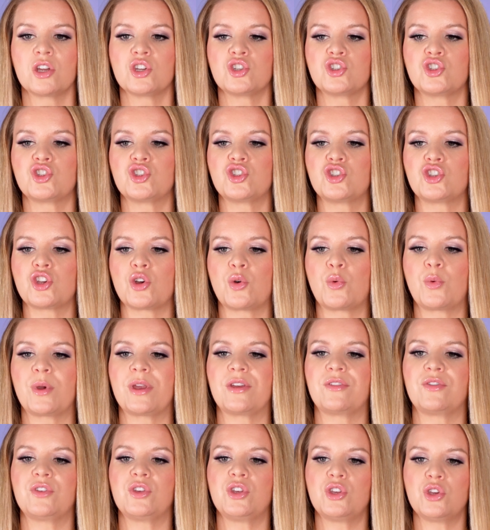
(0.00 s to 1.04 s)
So
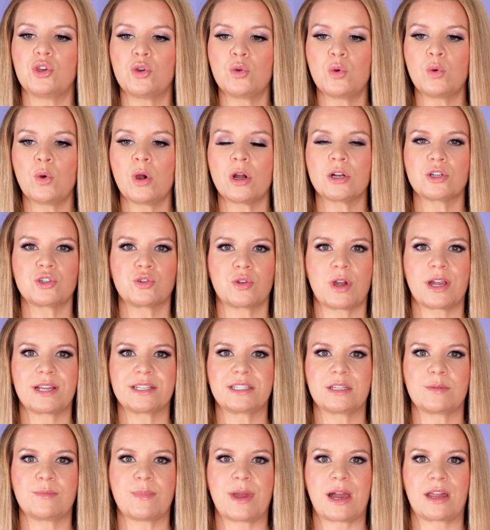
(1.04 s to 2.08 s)
if you are trying
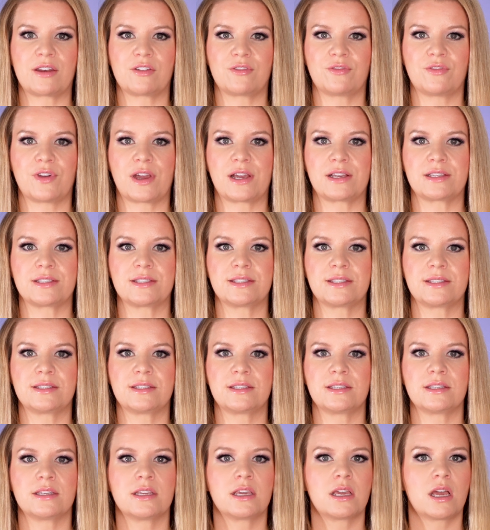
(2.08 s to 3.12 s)
to
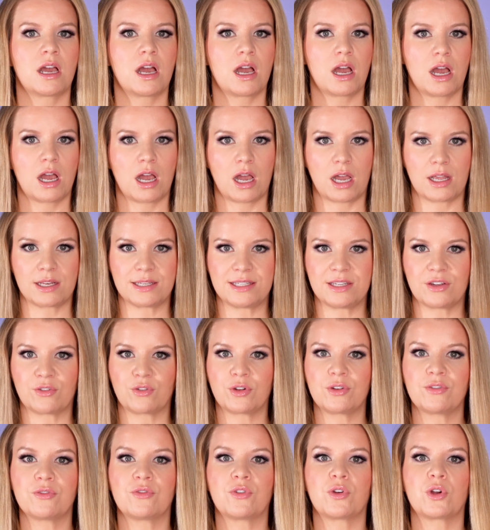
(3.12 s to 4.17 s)
manifest a
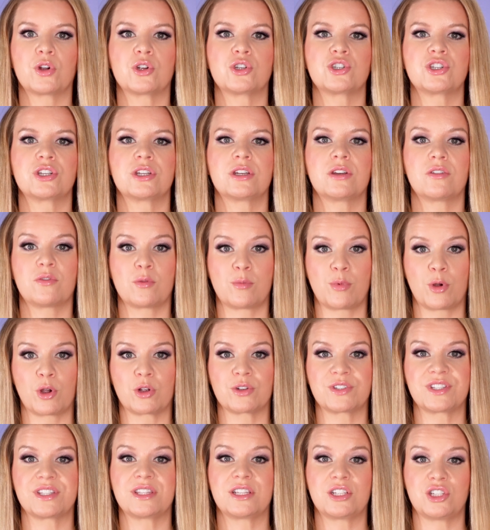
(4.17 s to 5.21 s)
different version of a
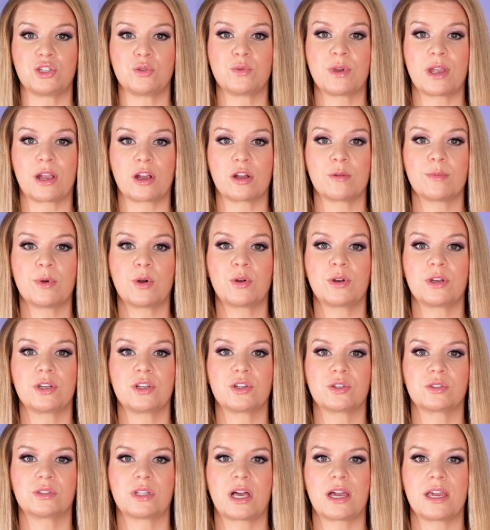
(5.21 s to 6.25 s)
person that you care about in
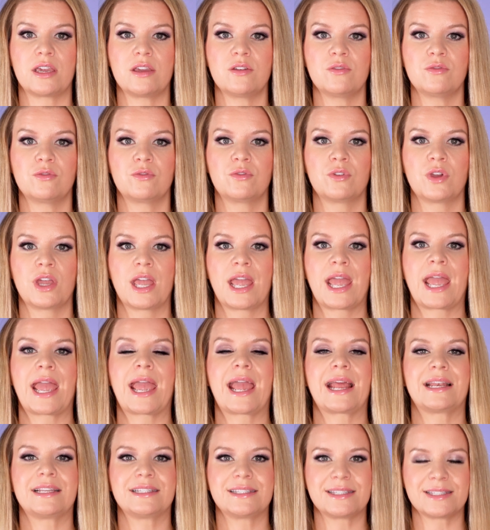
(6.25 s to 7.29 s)
your life,
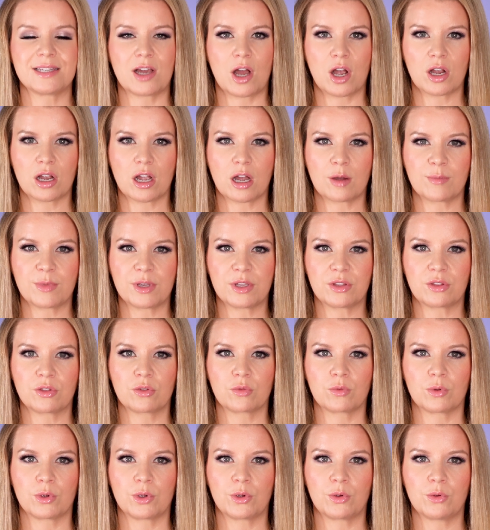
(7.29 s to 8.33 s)
and it's not coming
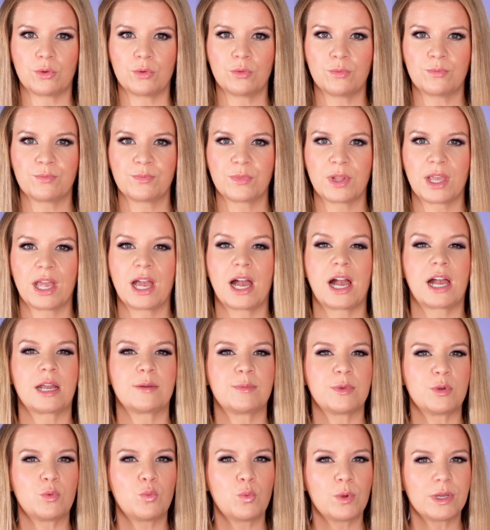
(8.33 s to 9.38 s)
through, I'd
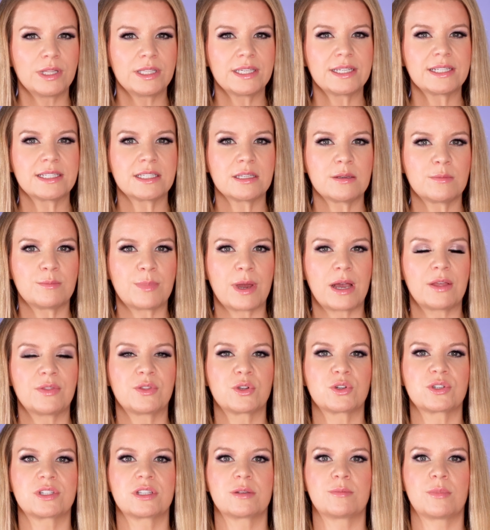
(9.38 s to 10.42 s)
be willing to bet
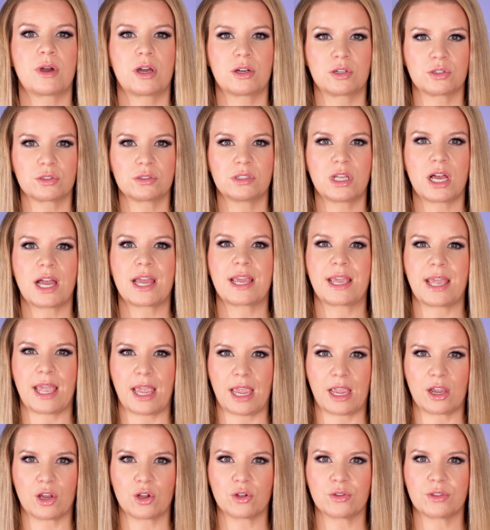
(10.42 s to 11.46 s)
there's some underlying
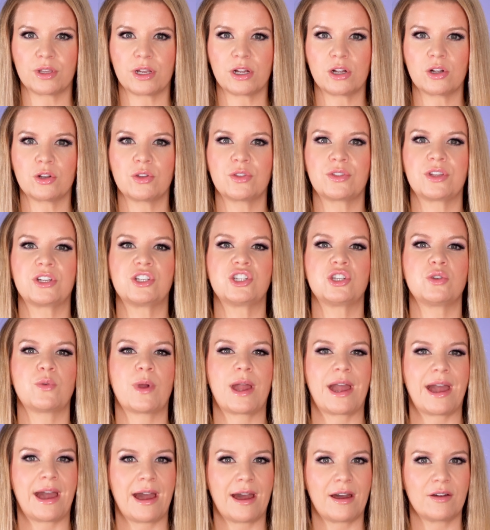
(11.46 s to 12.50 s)
anger there that you
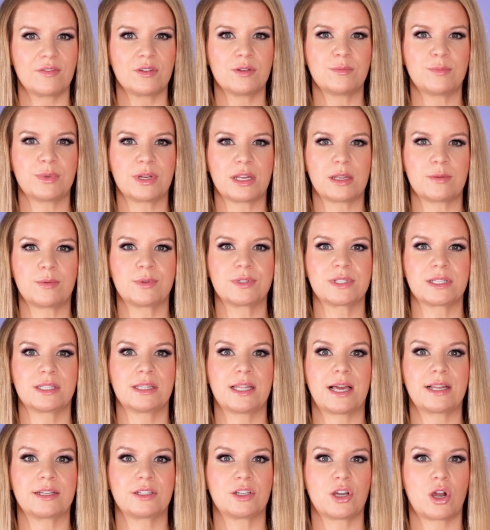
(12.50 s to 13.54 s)
haven't been able to
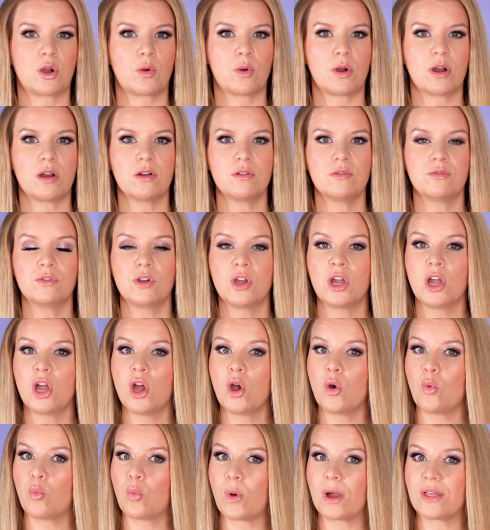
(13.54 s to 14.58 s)
let go of.
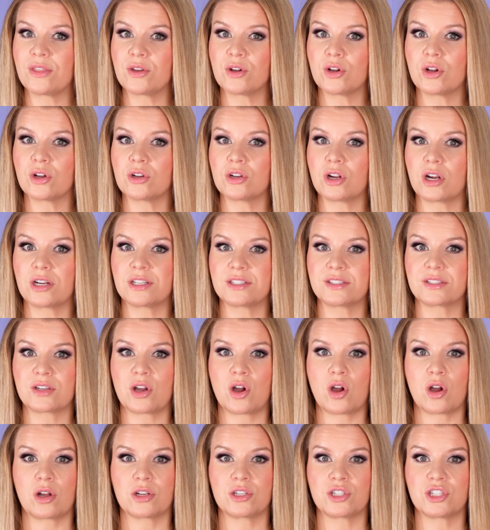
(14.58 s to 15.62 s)
Whether or not it's
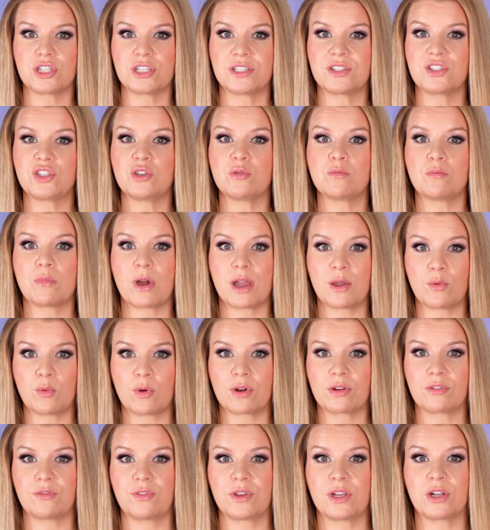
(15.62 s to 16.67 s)
conscious, you might
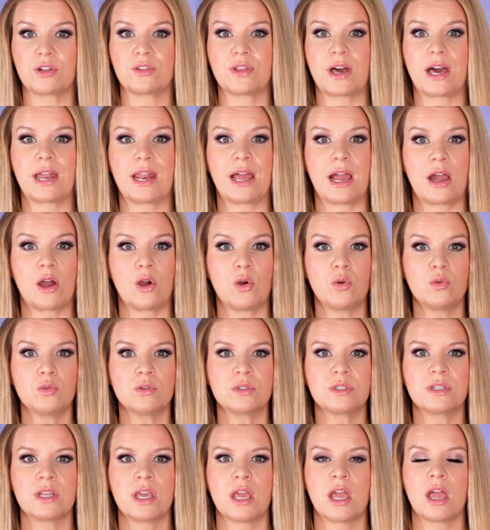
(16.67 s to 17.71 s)
want to figure that
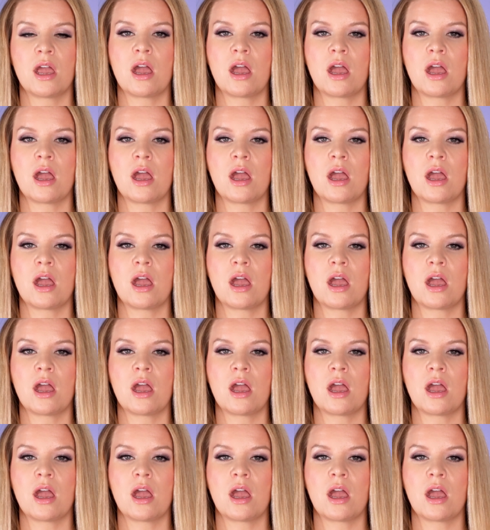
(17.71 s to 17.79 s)
out.